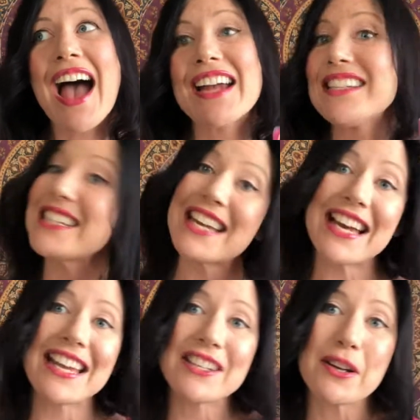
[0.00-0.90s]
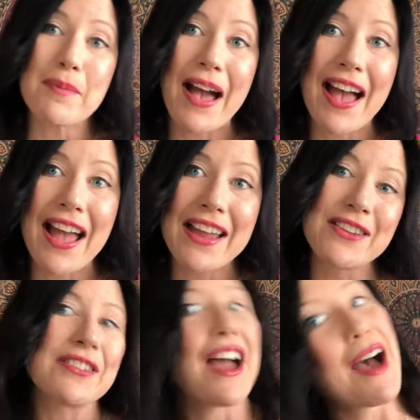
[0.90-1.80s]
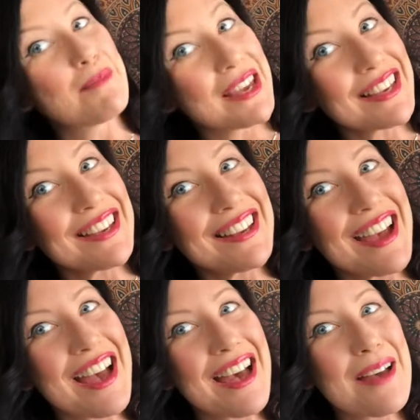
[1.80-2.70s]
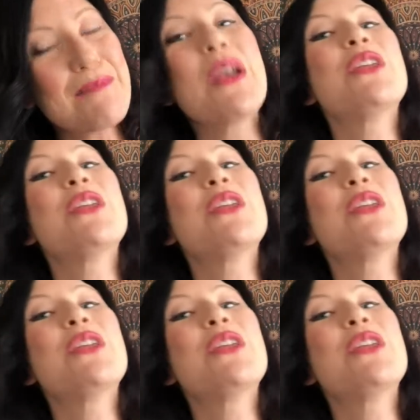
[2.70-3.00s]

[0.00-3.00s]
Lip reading: idea in your mind. You're not making it up.